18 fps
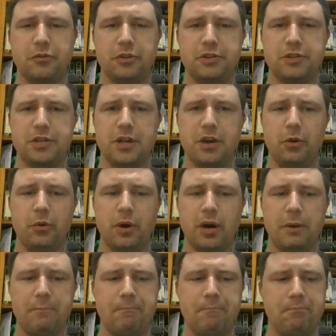There's
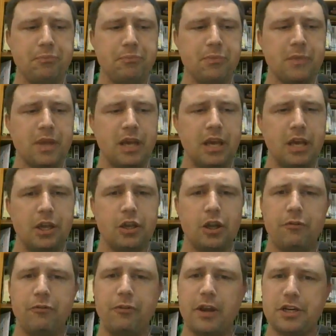
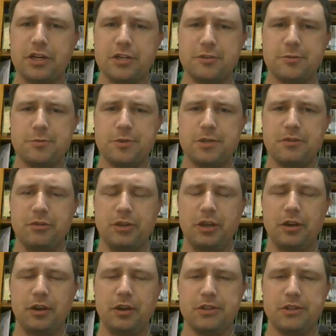no faction-specific
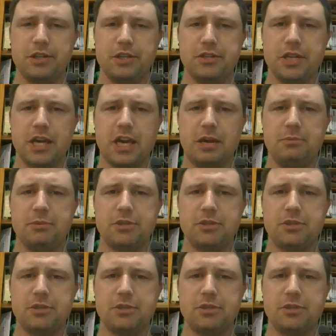units in this game,